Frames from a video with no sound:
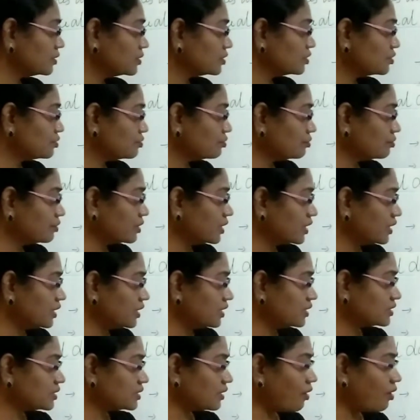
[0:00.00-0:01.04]

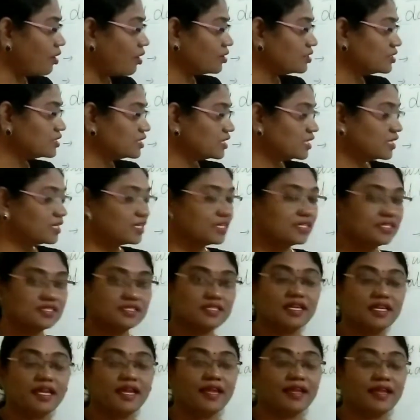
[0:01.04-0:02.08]
students on
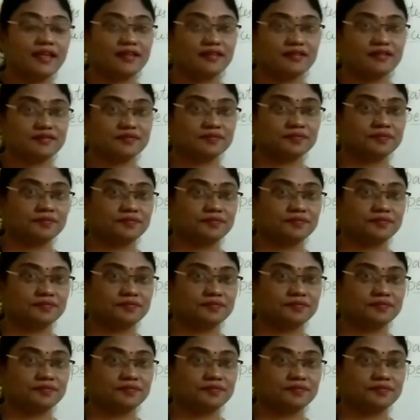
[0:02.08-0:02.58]
Children's Day.